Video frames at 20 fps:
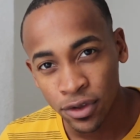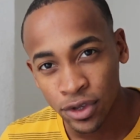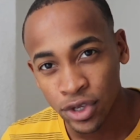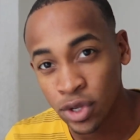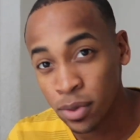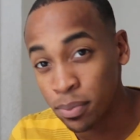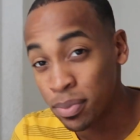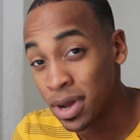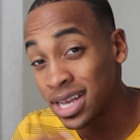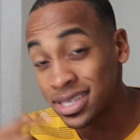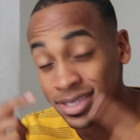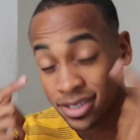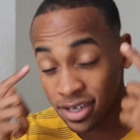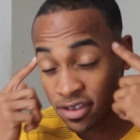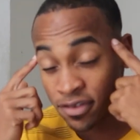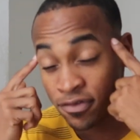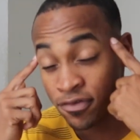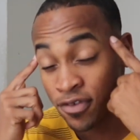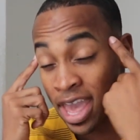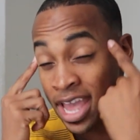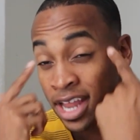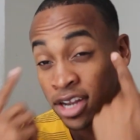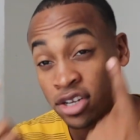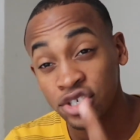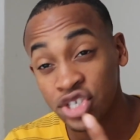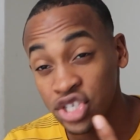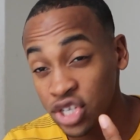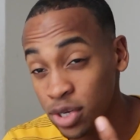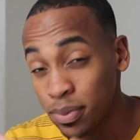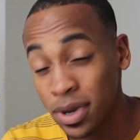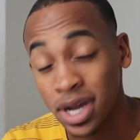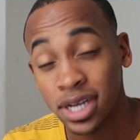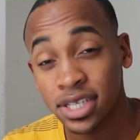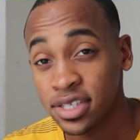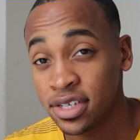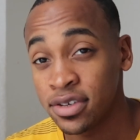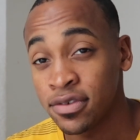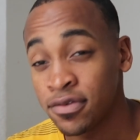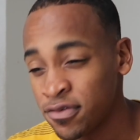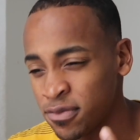your positive energy,
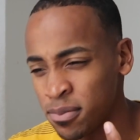positive